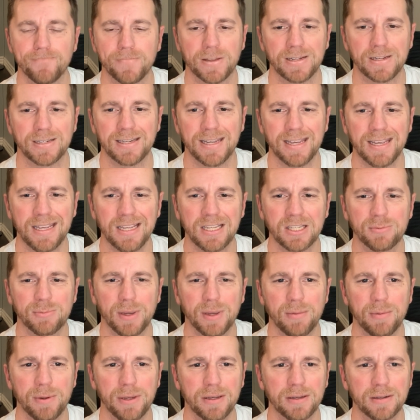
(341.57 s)
Tase
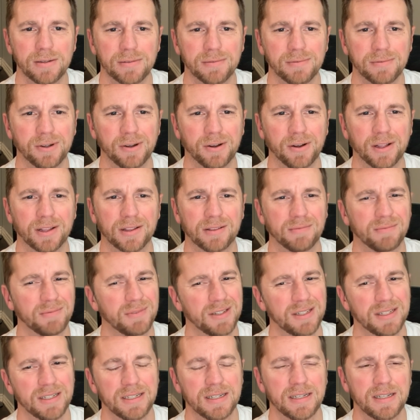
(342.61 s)
maybe? No,
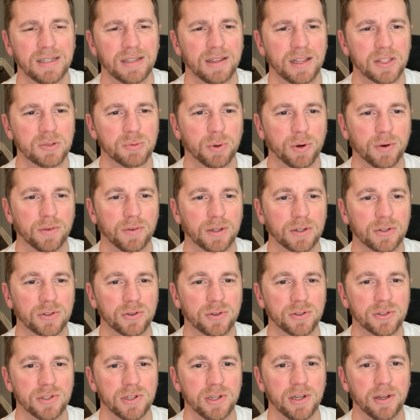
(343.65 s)
that's more
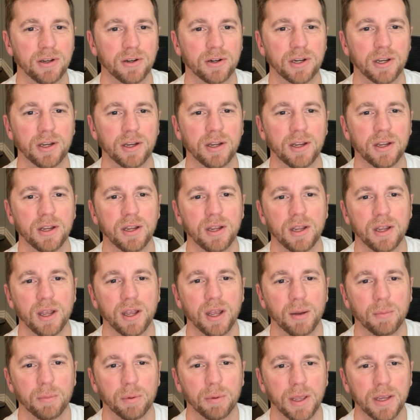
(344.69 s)
electricity. Okay.
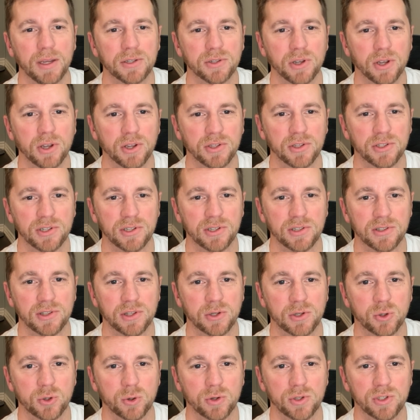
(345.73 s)
Blank solstice, the
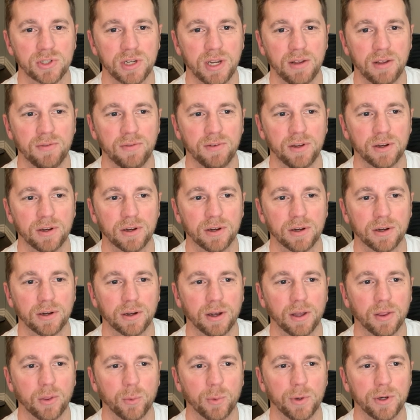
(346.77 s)
shortest day of the year.
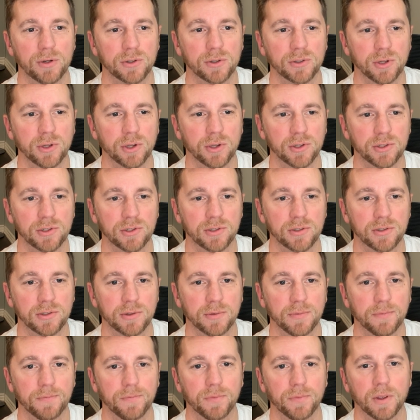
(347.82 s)
The winter solstice.
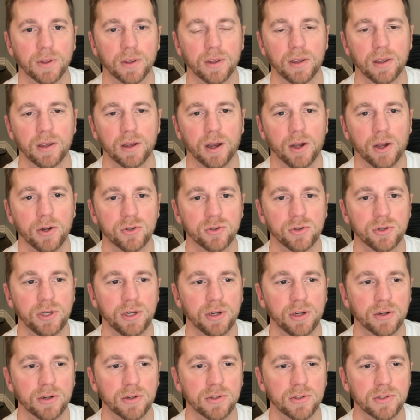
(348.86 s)
100
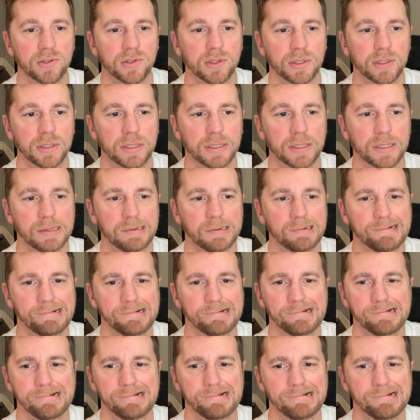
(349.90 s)
years,
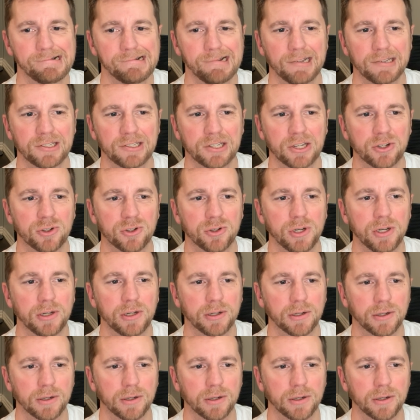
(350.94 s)
a century.